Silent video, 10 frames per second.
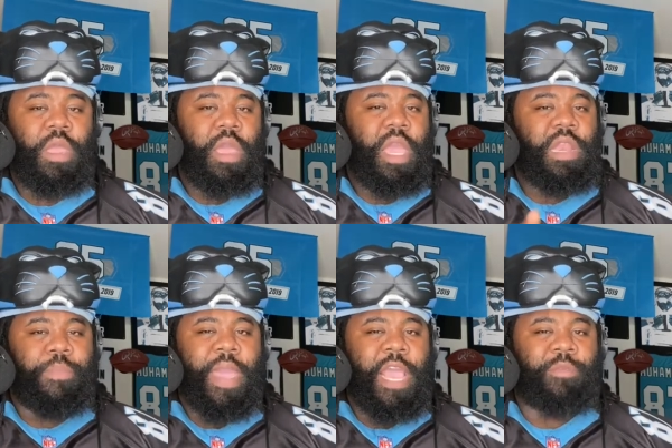In the
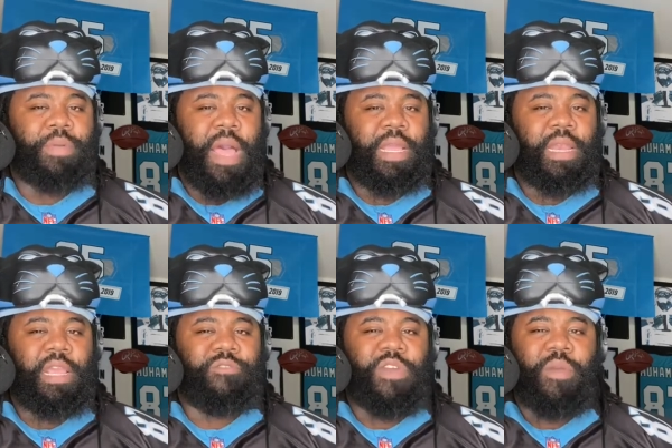pass blocking,
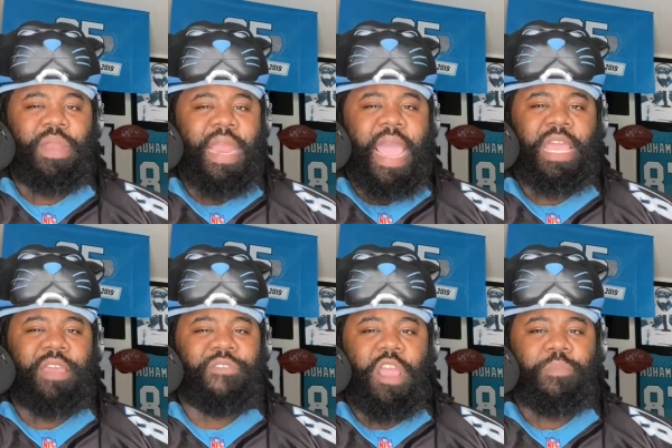he's very
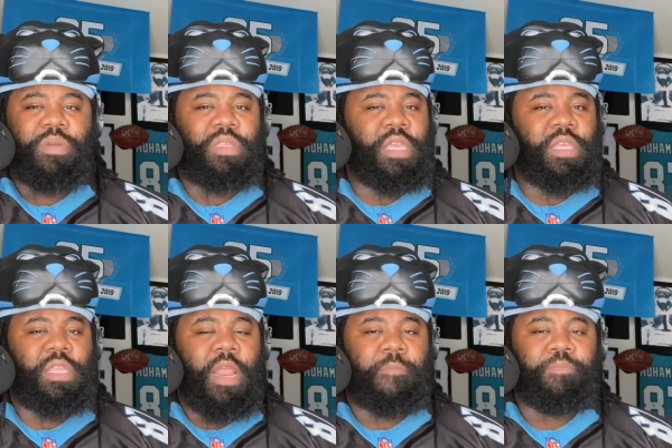naggy, very
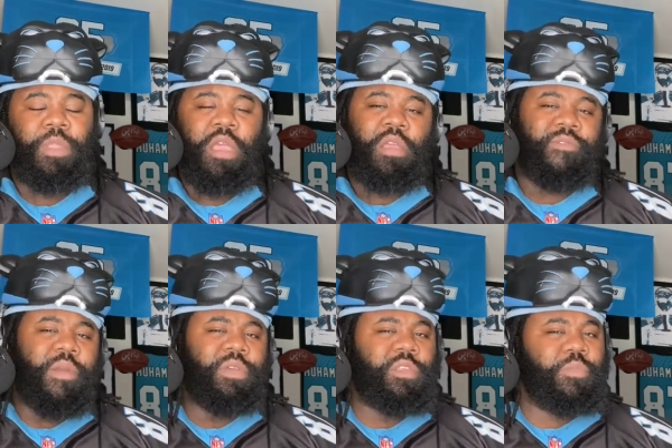persistent,
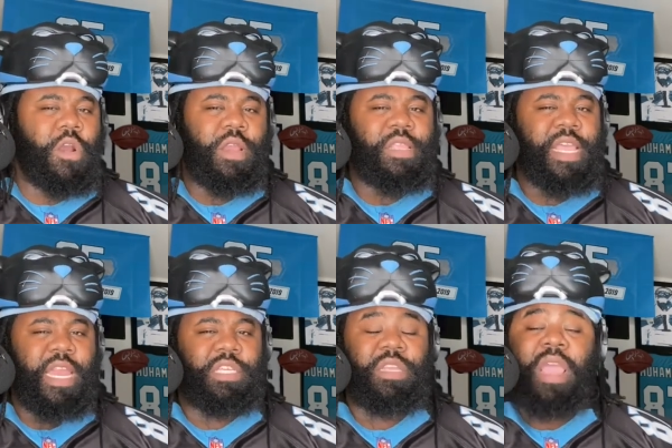very smart,
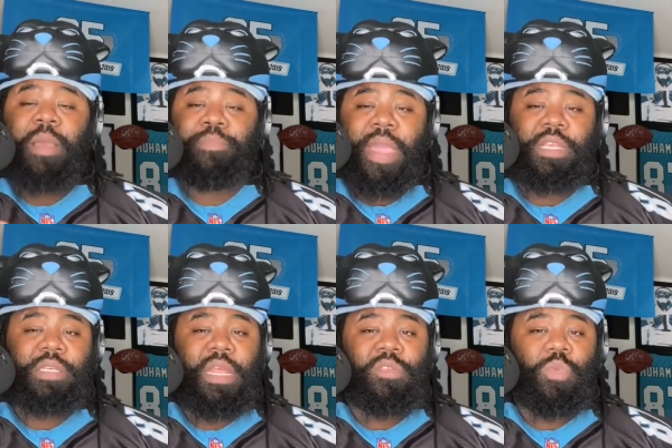intelligent, and
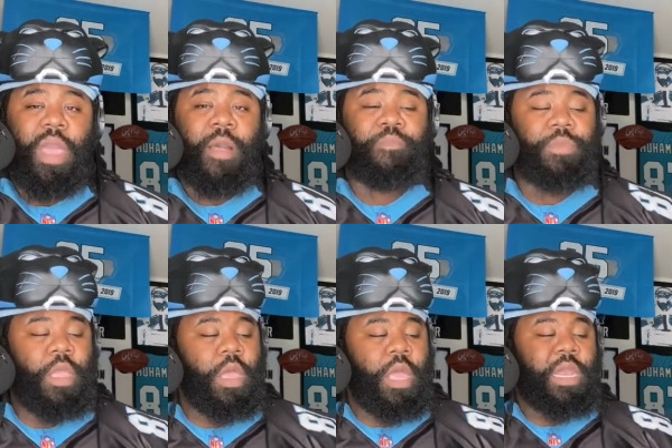patient as well.
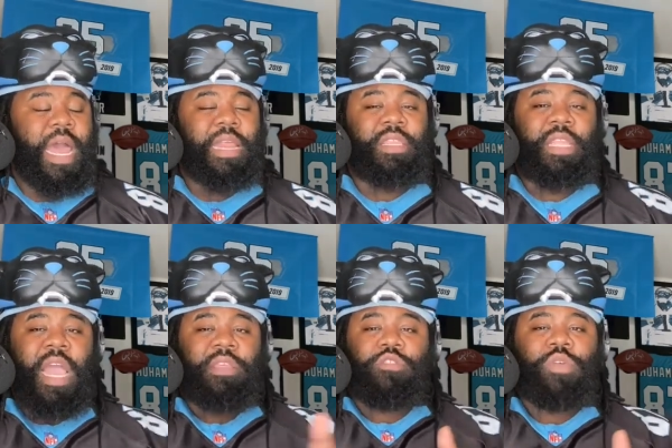A lot of
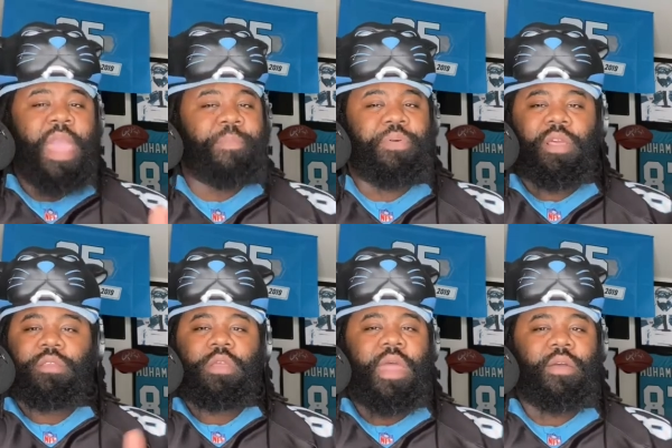stunts. You can't pull a
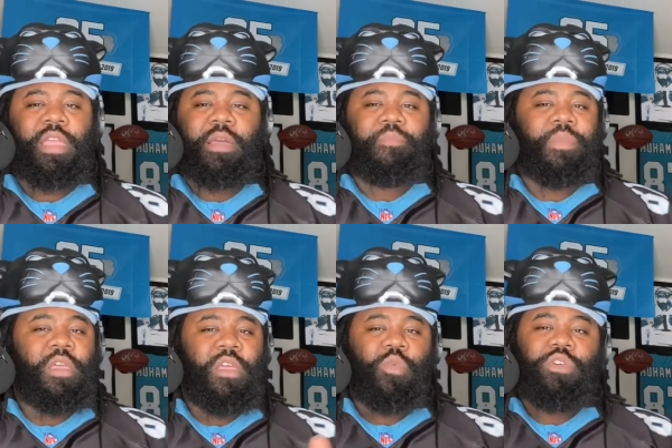stunt on him
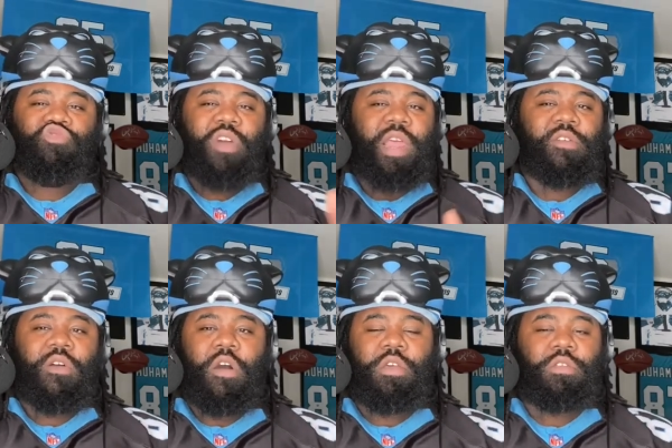when you're trying to
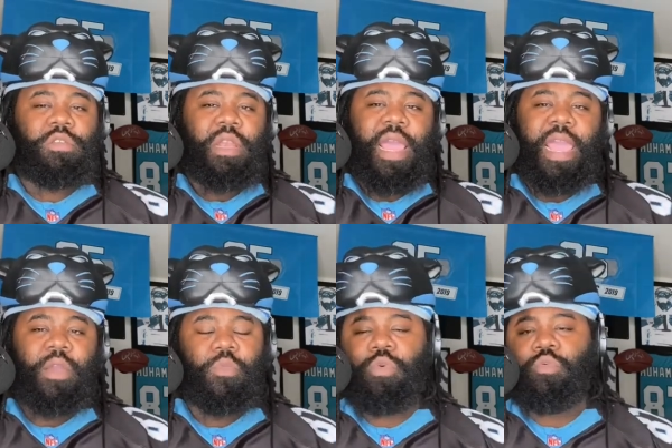cross or delay,
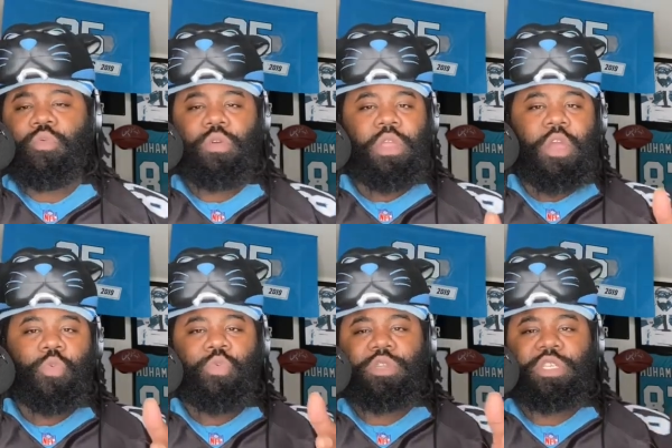you know,
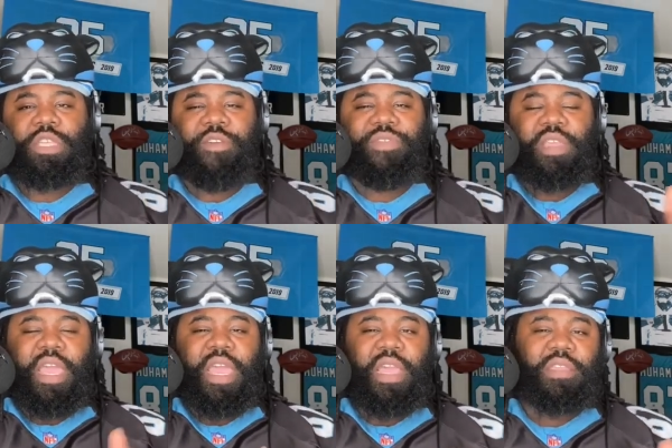with your defensive
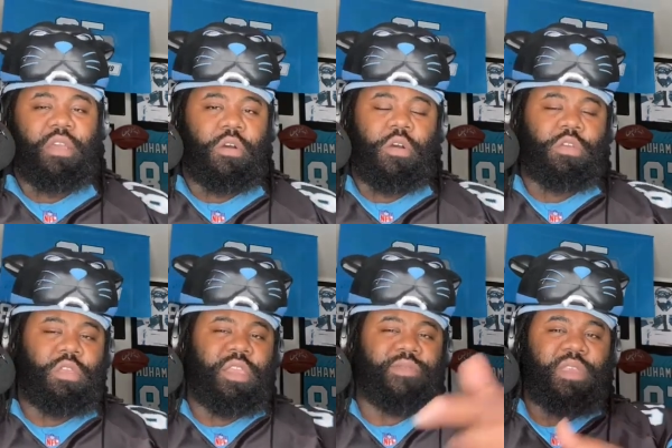ends or, or your
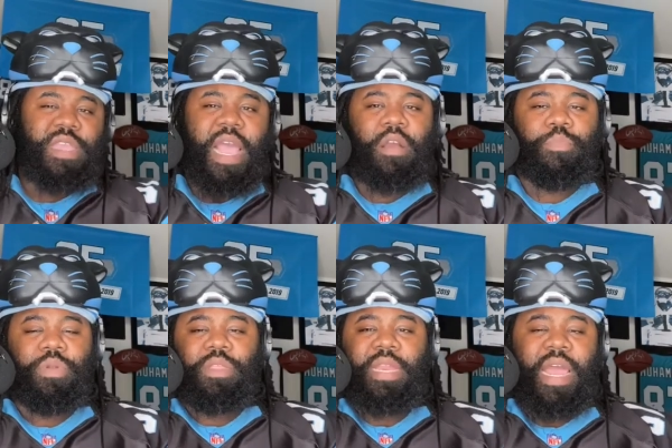defensive tackle
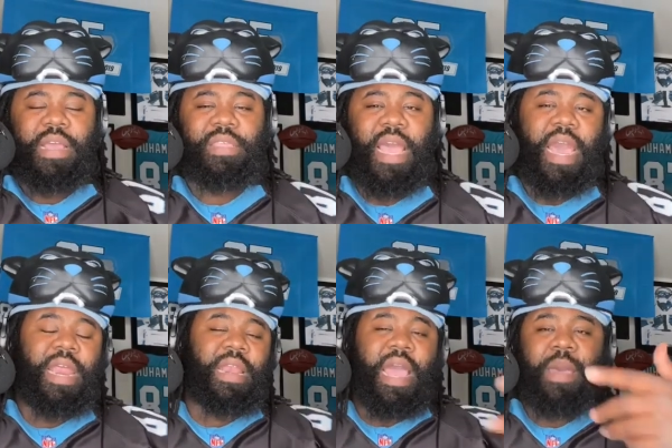pulling to the outside
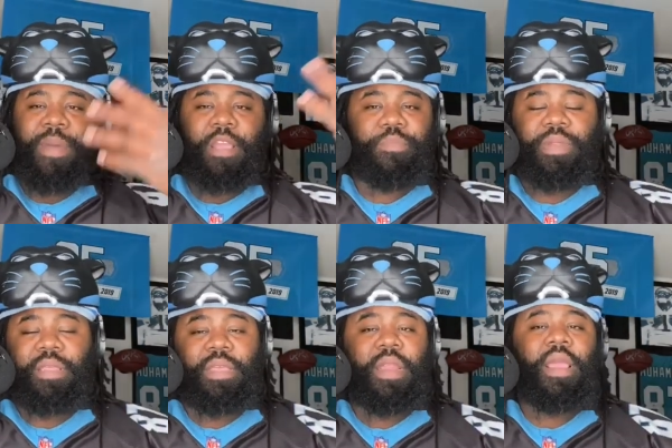and linebacker blitzing.